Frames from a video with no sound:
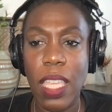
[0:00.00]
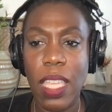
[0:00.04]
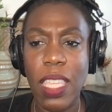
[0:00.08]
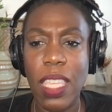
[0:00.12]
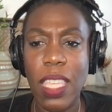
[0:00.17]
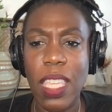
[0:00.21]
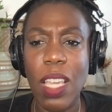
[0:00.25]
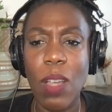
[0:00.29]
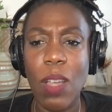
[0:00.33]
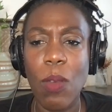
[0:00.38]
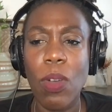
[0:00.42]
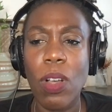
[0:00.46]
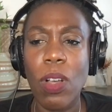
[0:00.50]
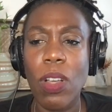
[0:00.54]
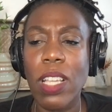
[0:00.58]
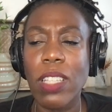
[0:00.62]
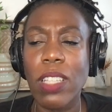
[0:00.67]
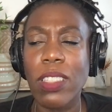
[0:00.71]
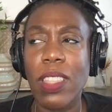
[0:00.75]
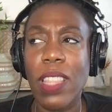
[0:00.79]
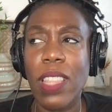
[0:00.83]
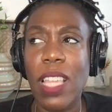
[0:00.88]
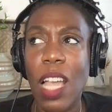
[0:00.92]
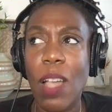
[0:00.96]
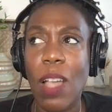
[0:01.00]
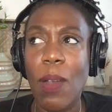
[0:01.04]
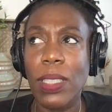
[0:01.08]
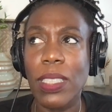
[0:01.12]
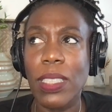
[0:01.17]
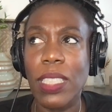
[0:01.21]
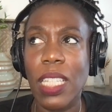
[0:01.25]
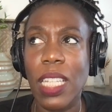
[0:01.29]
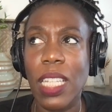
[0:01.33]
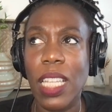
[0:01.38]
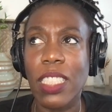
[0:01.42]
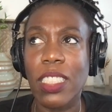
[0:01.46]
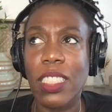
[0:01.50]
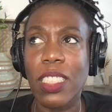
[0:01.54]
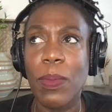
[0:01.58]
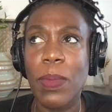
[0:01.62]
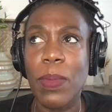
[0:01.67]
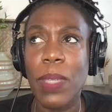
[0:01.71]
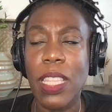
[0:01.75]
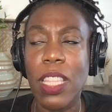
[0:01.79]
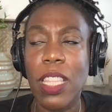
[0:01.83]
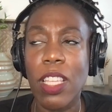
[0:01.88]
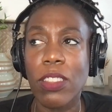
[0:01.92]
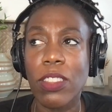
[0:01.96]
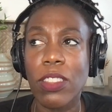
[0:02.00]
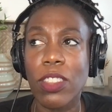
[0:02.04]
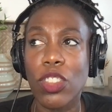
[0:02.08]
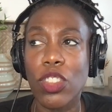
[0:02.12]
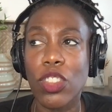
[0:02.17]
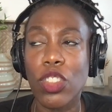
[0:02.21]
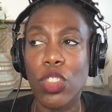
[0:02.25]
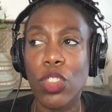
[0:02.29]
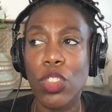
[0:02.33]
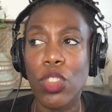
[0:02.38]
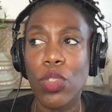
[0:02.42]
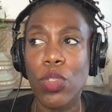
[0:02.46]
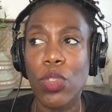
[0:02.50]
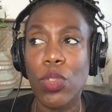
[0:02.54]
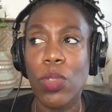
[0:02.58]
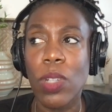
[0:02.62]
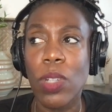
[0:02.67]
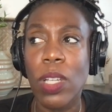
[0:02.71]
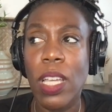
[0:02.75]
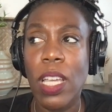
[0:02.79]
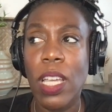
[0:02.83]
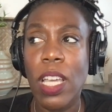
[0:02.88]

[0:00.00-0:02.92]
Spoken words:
Yeah, well, here's the thing I always say, like, to me, there's two